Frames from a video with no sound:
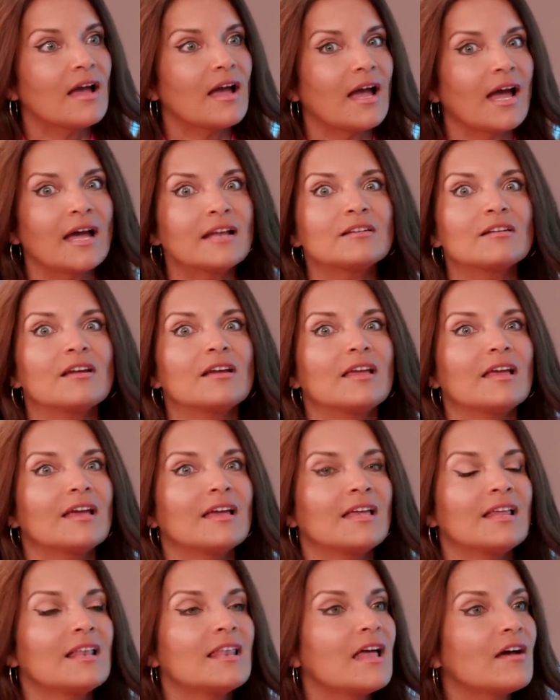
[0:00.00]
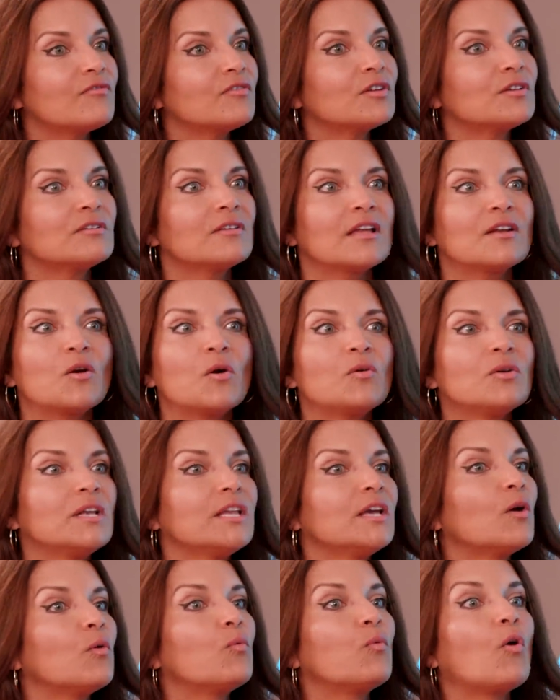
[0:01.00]
at a level that
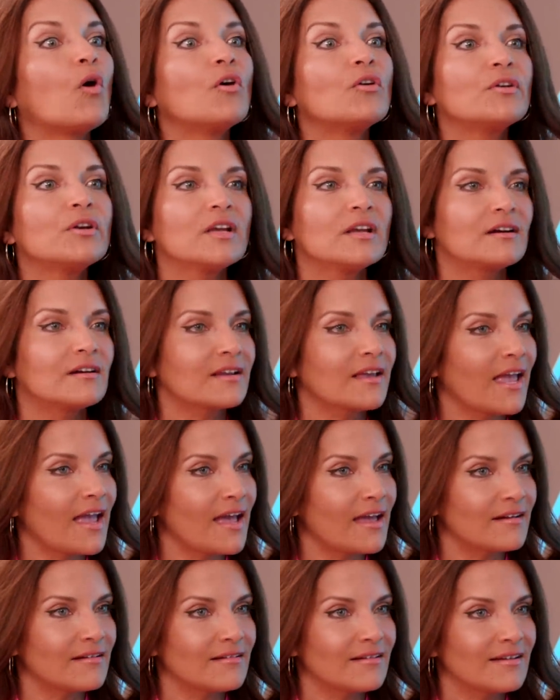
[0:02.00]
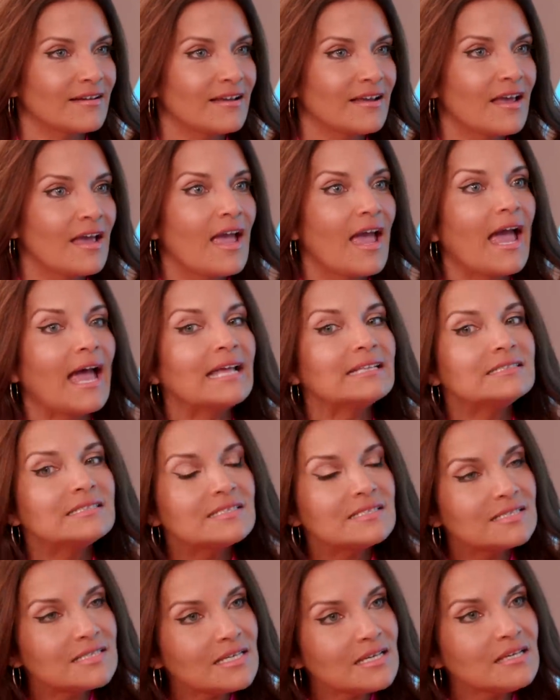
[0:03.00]
only a warrior can and
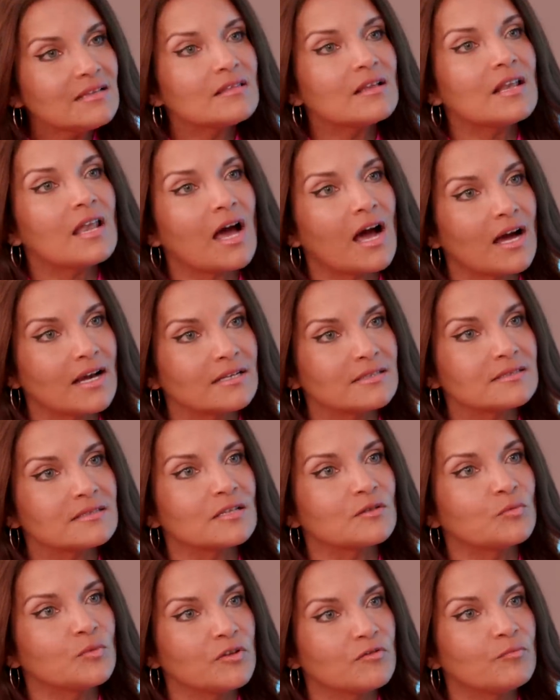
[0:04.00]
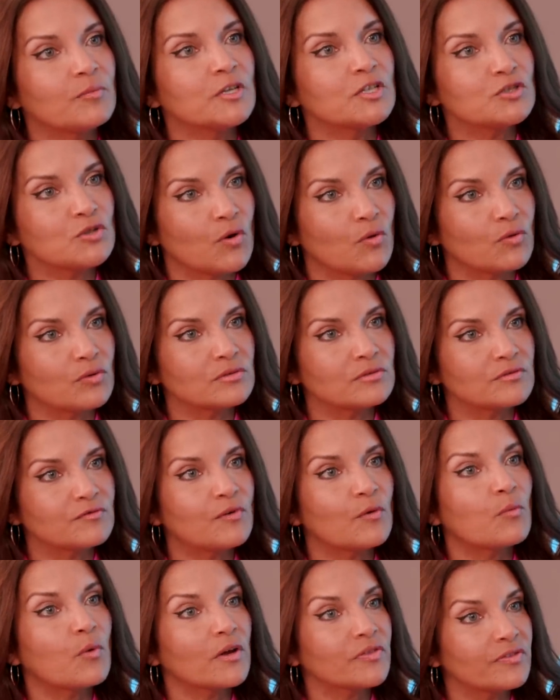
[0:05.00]
see the lies that we've been told
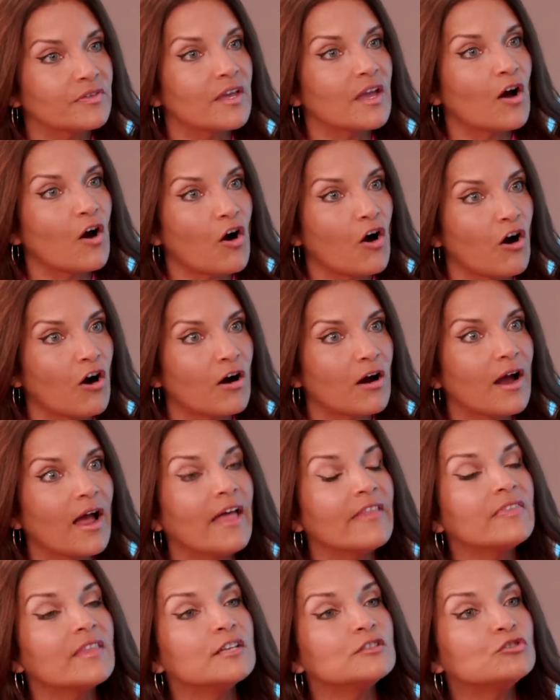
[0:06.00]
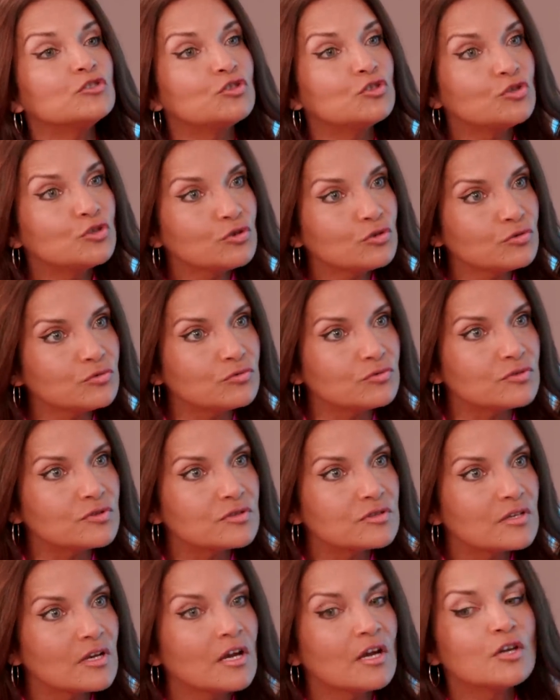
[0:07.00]
for what they are and then
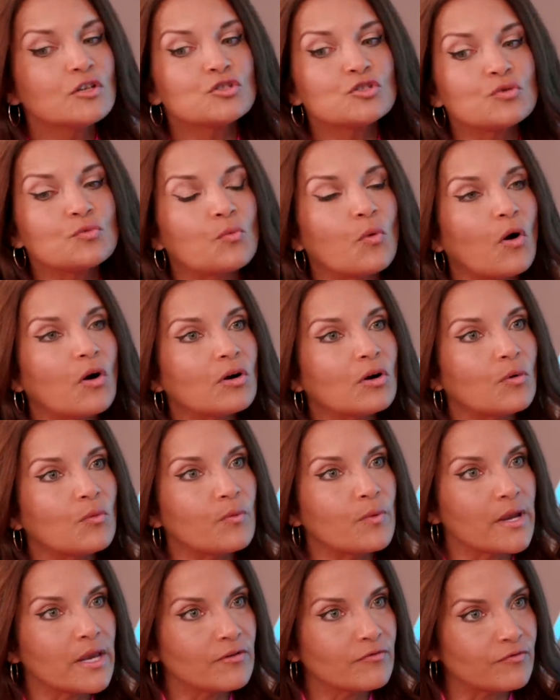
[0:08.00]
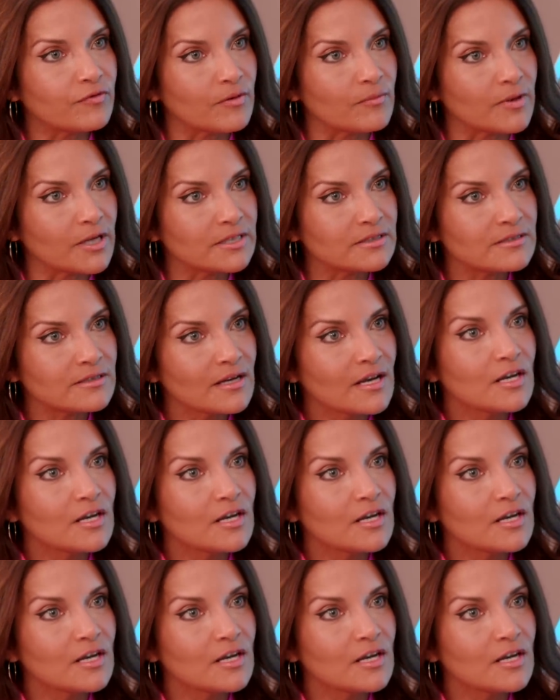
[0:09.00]
choose to walk away from it.